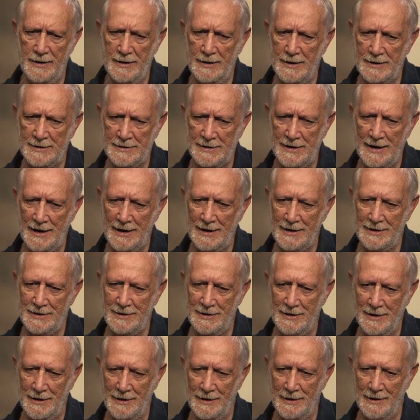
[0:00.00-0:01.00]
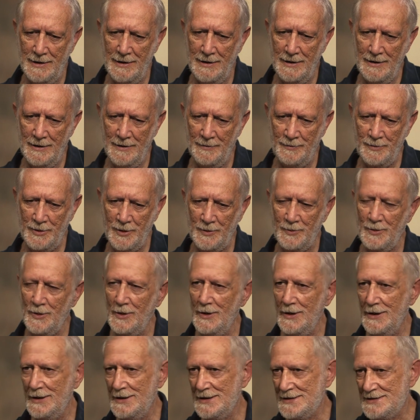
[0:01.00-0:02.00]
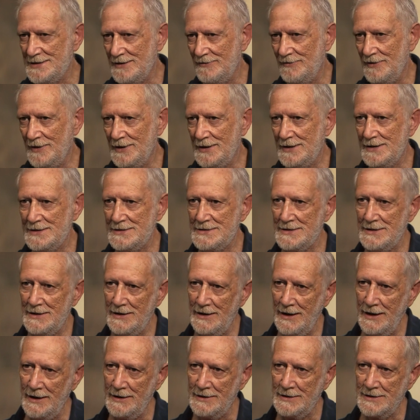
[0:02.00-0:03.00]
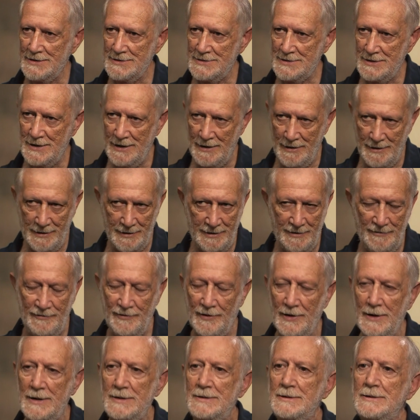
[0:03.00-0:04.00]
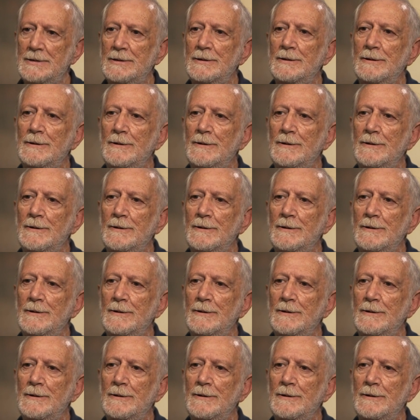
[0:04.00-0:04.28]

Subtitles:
not like the people in the 70s and the 80s. They are different.